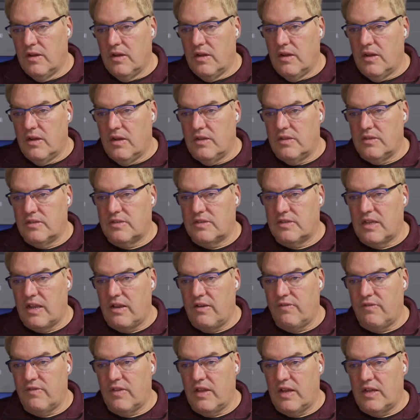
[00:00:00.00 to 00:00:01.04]
and save
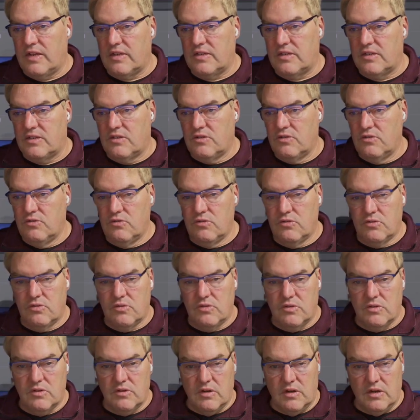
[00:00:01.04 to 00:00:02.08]
that
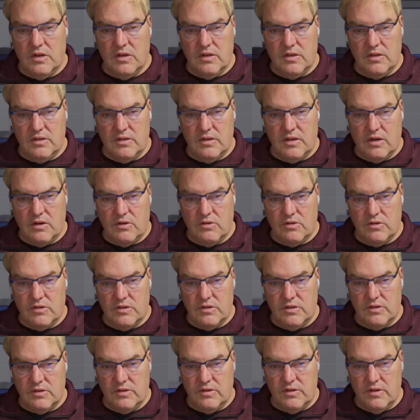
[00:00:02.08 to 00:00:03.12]
to
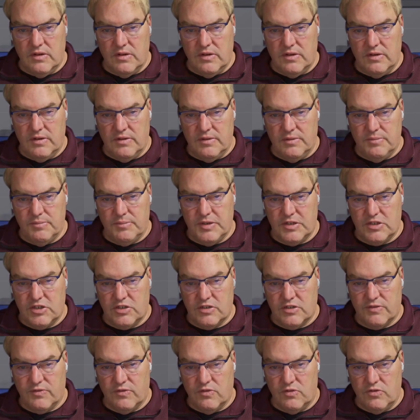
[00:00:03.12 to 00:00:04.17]
our pictures
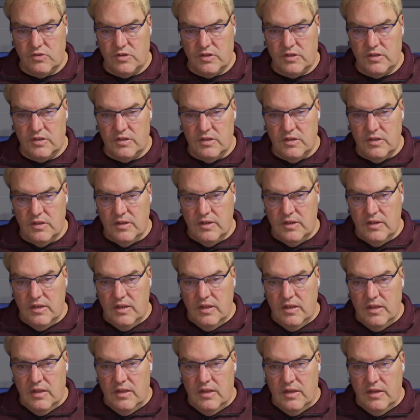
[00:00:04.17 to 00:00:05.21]
folder.
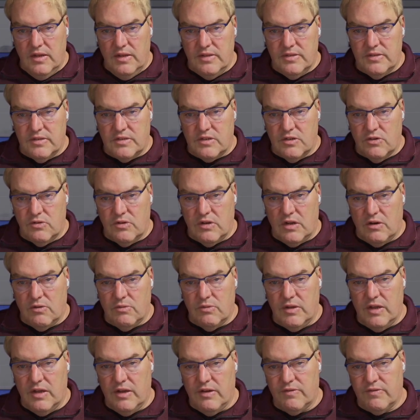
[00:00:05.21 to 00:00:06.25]
And so now we
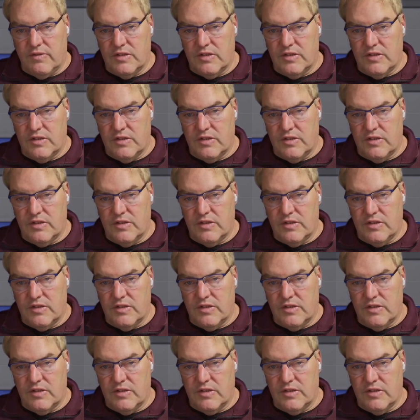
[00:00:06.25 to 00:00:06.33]
have this